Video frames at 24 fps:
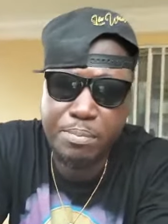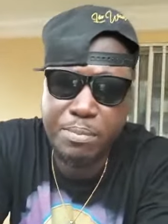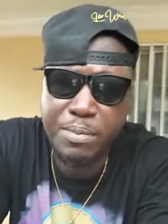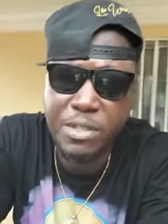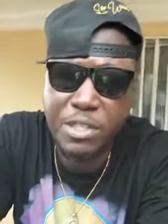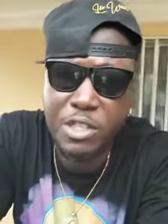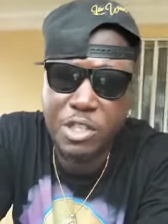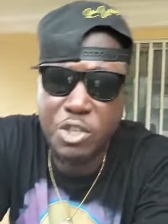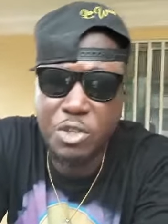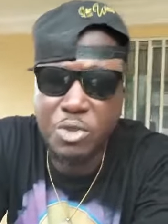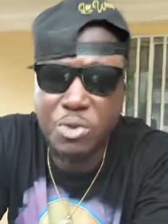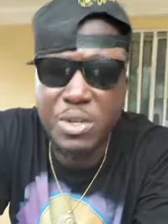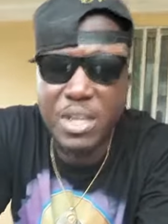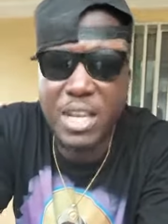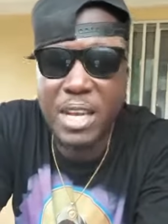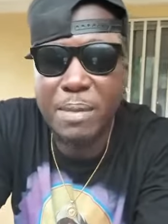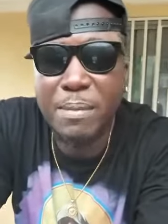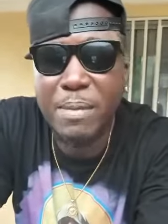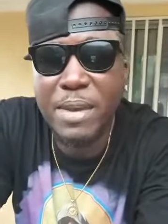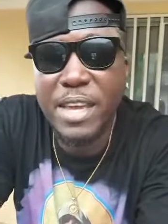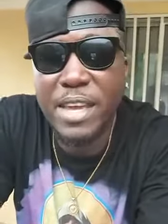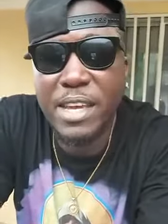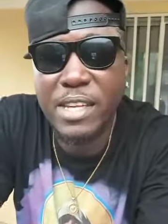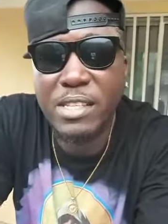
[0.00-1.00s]
See you
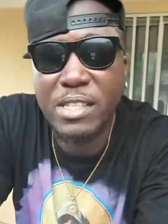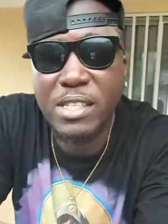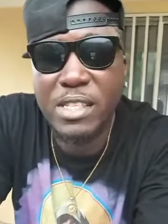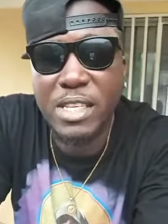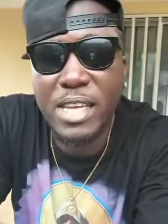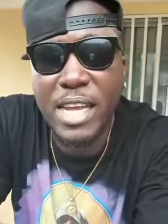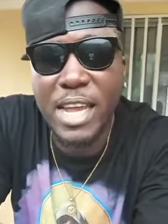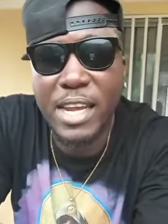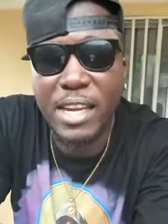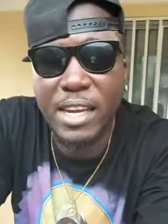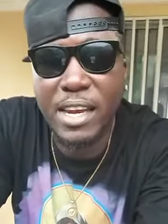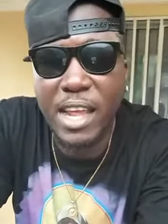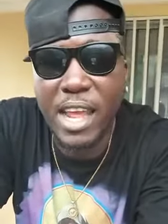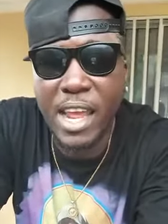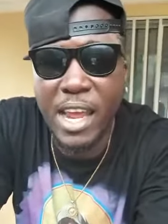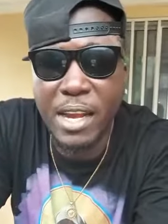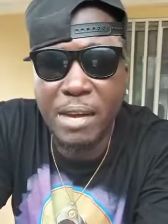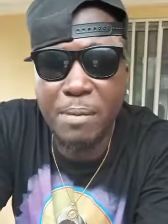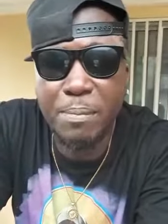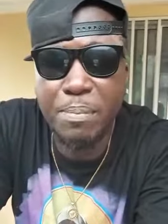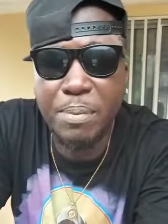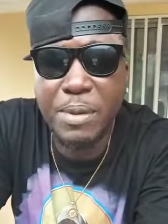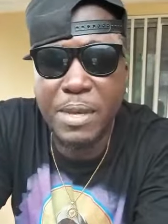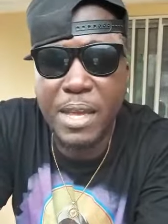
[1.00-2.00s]
there, man, tonight.
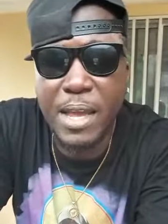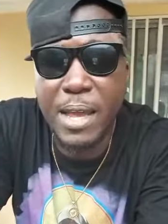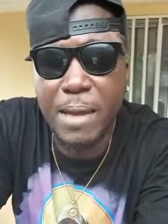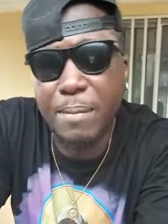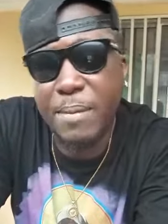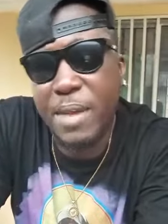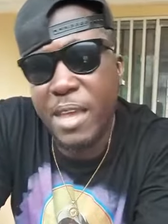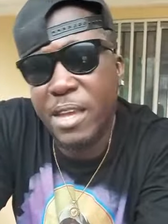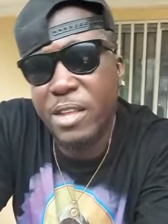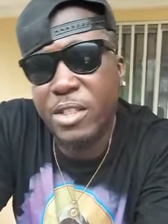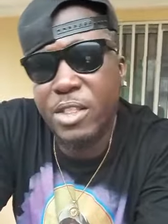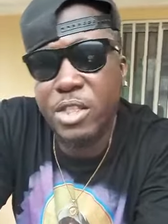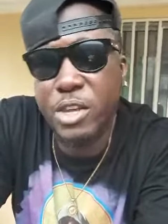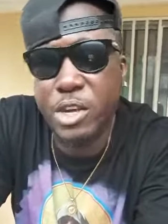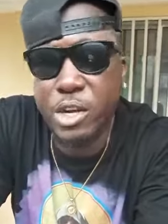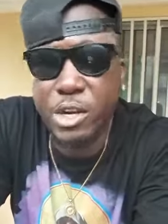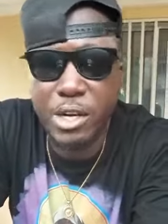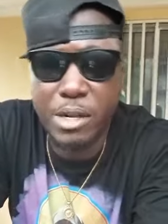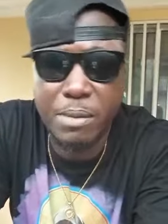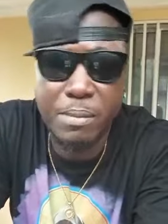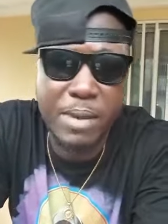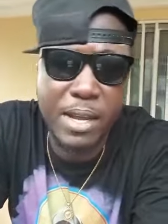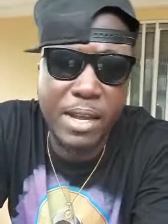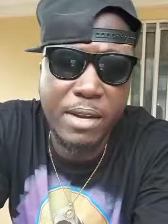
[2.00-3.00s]
8 p.m.,
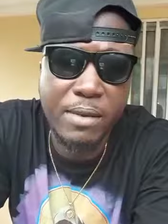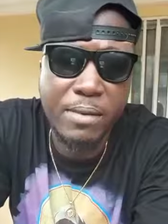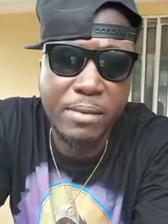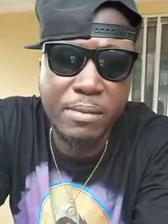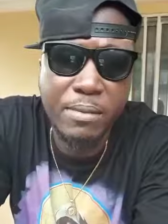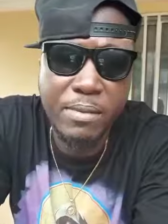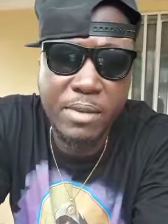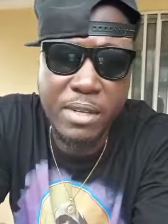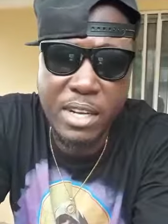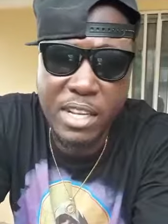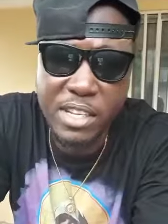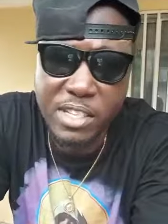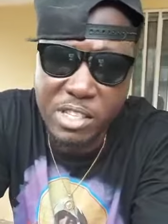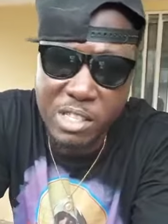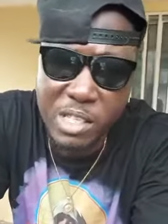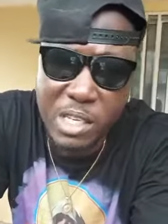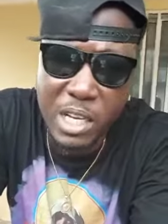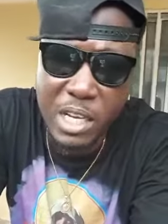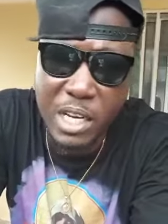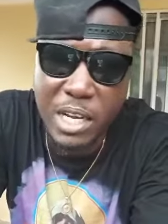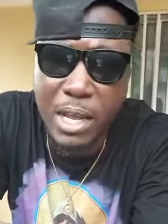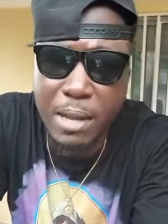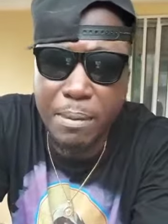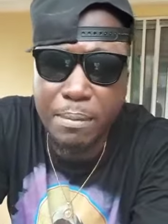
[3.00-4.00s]
8:30, man. Let's
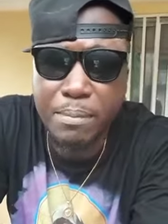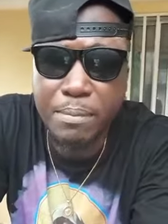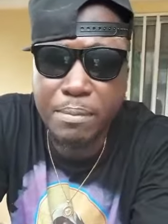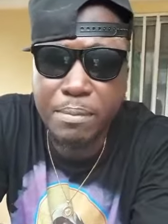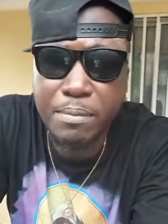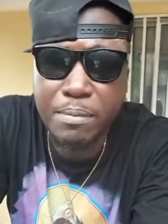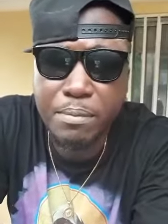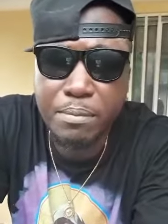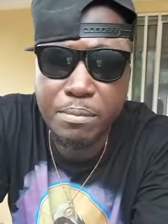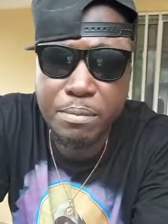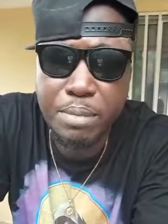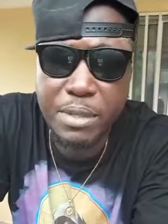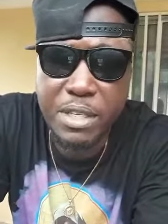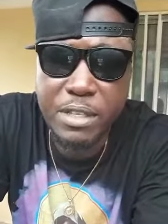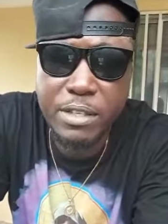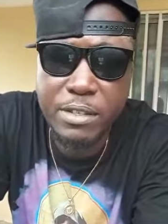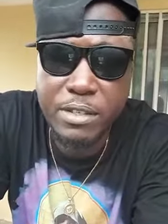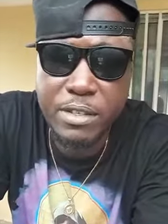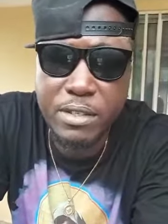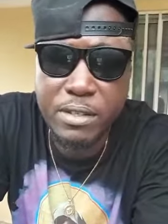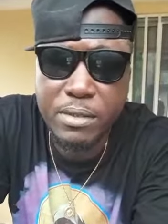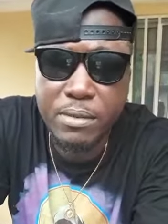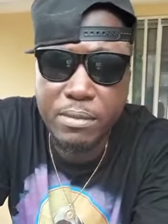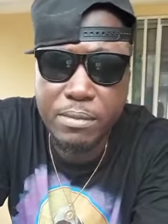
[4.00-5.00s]
turn up.
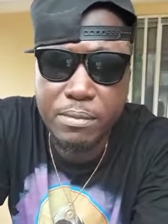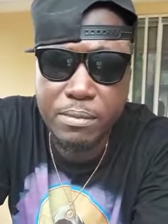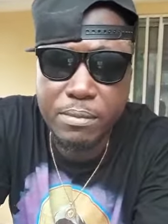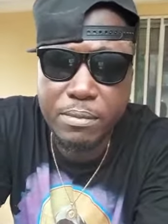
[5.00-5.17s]
Peace.